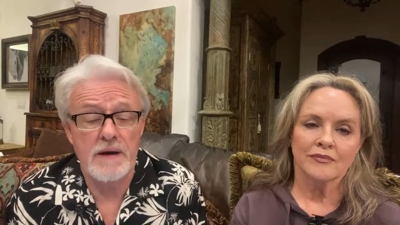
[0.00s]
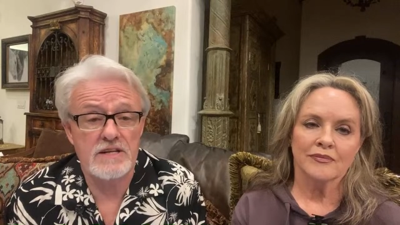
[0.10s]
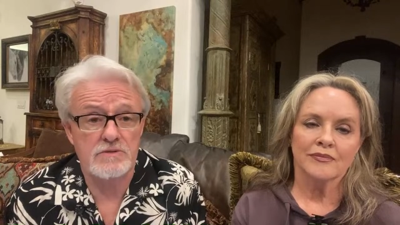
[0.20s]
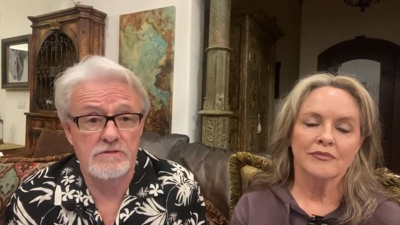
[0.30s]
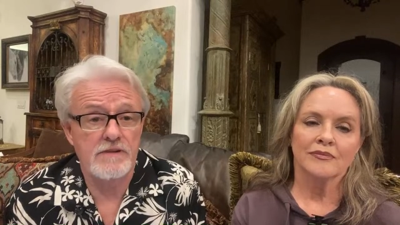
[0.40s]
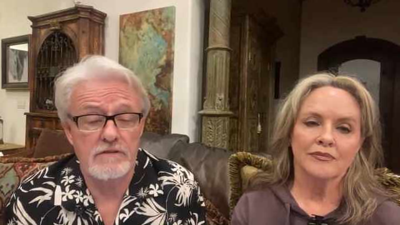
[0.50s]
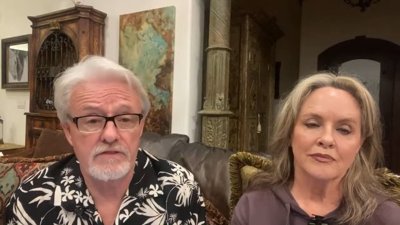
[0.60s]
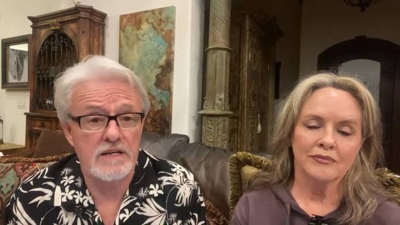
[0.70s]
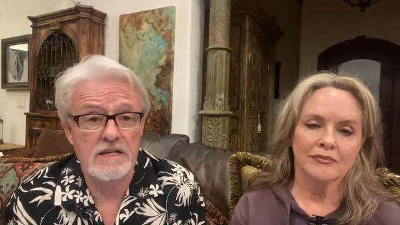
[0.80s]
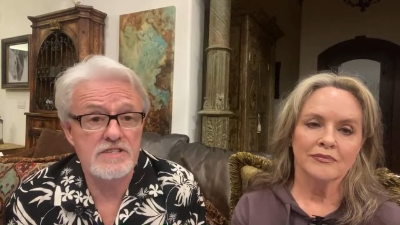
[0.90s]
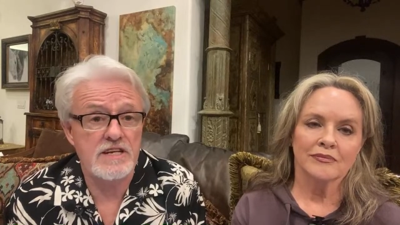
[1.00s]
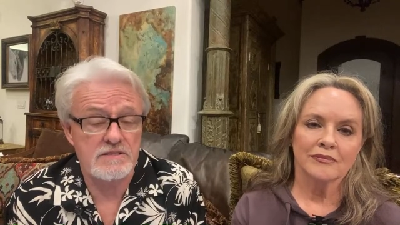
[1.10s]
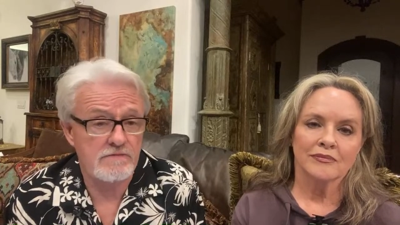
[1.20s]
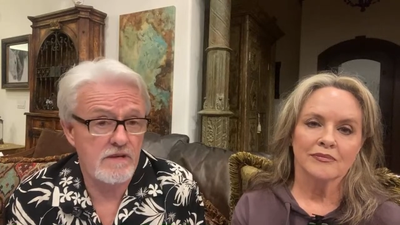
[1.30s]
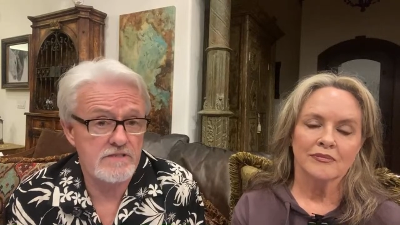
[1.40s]
Speaker 1: back to a fluffy mm-hmm. and at least get some
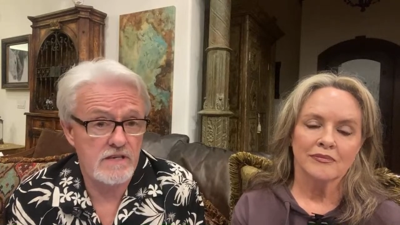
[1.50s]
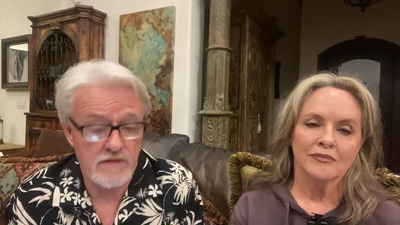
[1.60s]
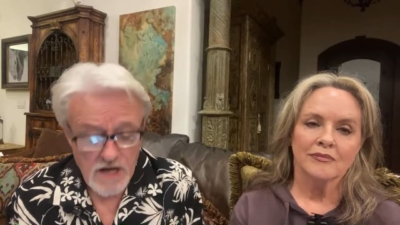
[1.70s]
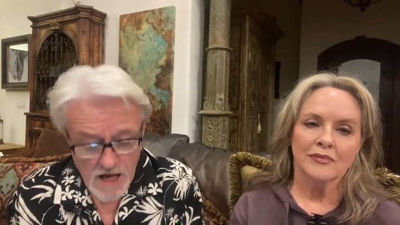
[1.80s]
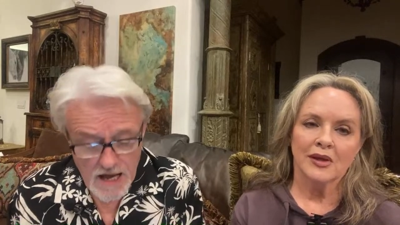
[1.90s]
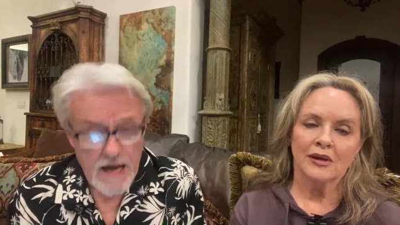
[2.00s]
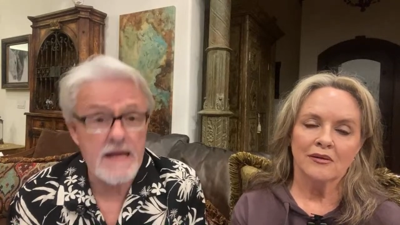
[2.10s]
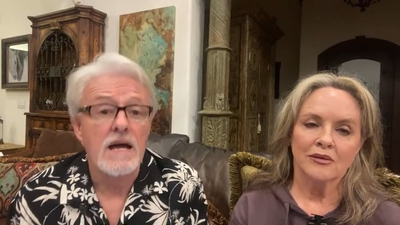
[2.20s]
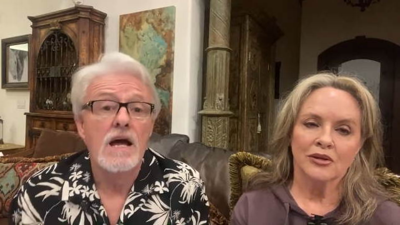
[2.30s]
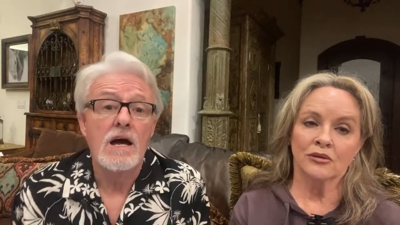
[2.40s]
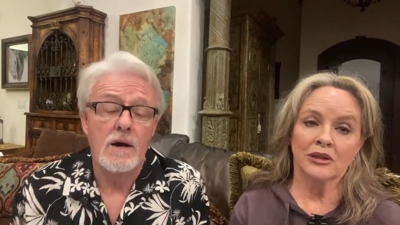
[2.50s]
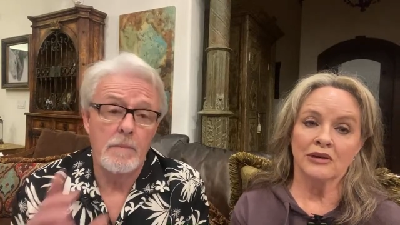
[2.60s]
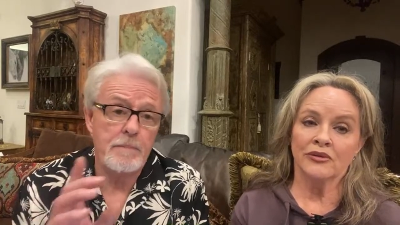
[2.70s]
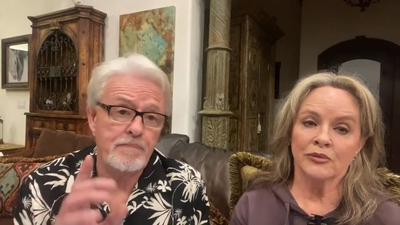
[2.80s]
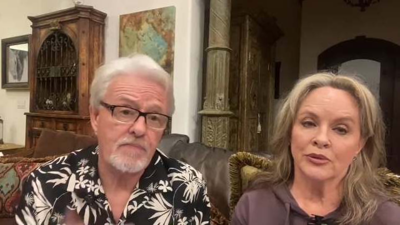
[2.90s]
fluffies out of it. Yeah. Hey, you'll love
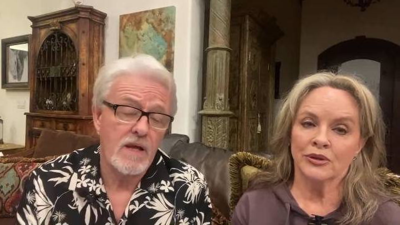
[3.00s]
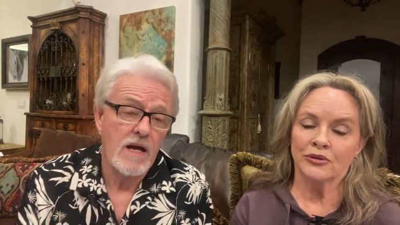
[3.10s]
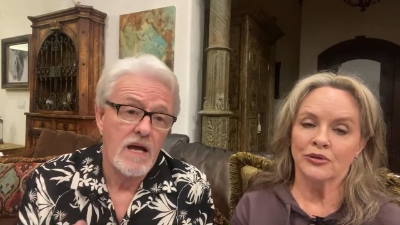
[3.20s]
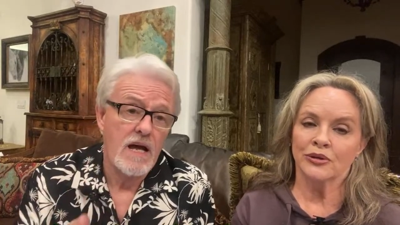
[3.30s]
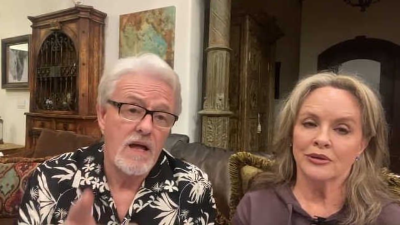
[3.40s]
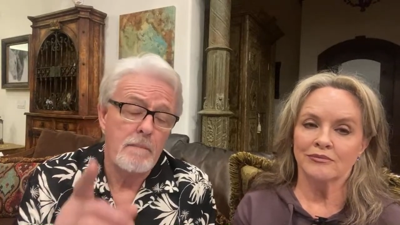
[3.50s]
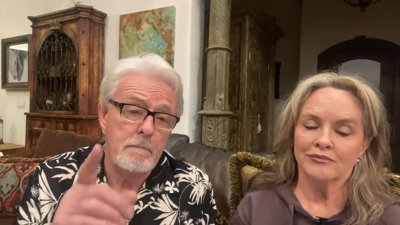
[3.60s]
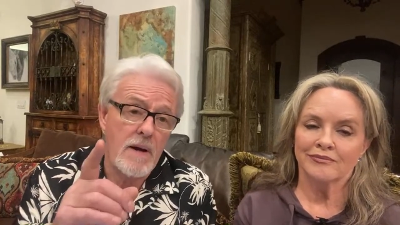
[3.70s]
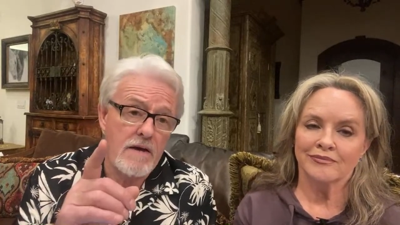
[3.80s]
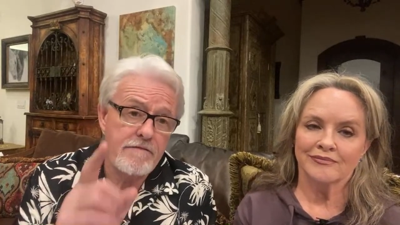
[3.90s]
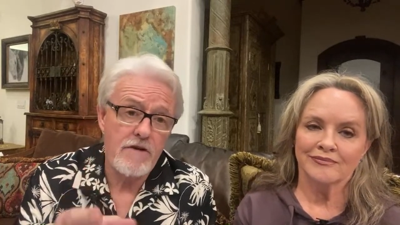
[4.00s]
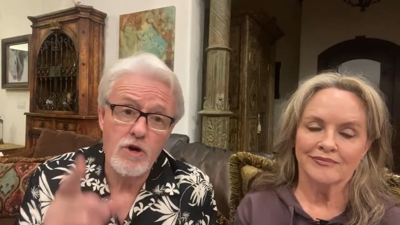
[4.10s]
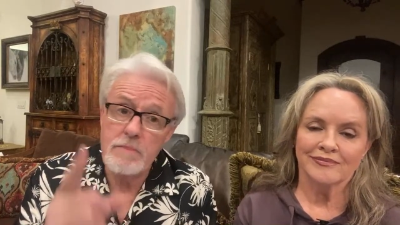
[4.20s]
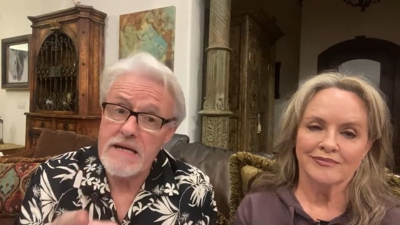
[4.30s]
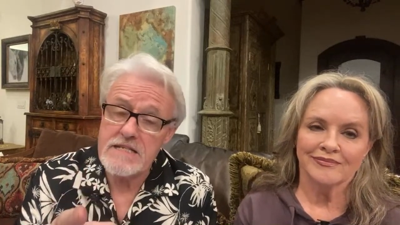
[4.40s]
it when you do it. My phone
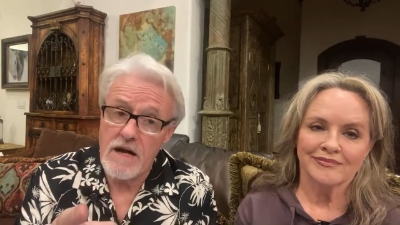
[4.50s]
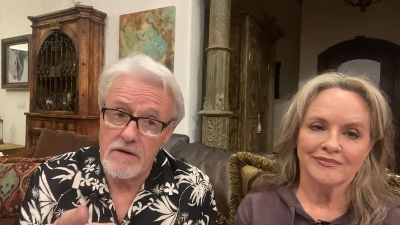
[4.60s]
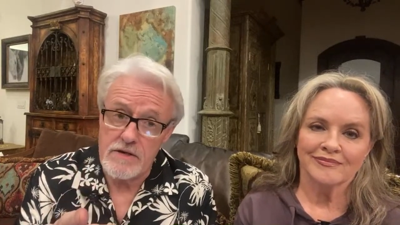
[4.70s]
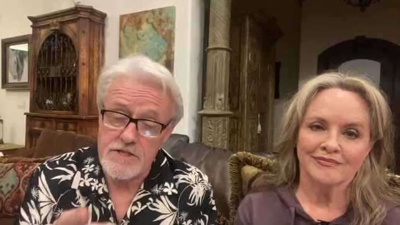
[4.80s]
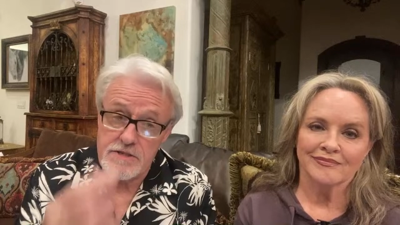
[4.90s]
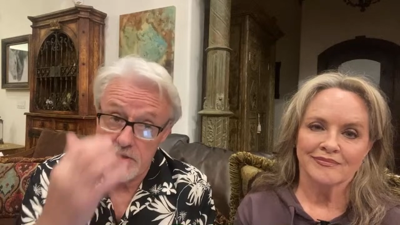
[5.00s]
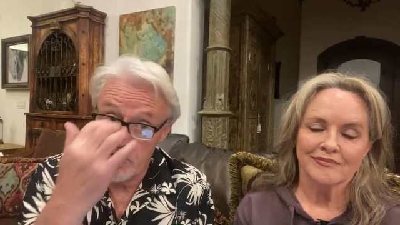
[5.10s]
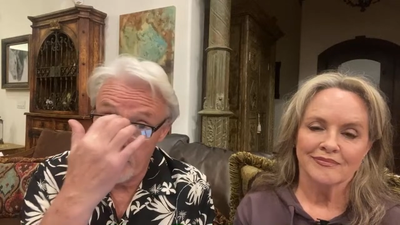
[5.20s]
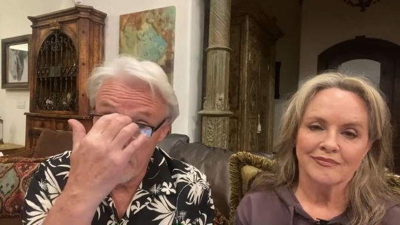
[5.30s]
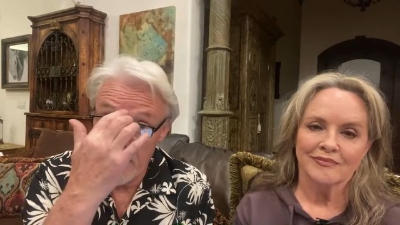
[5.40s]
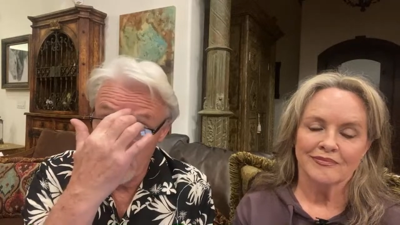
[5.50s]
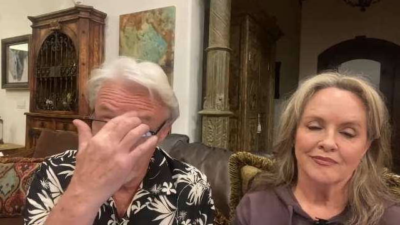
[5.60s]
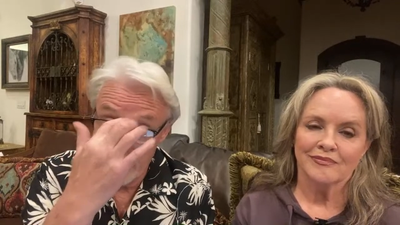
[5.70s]
may die on us, so we may not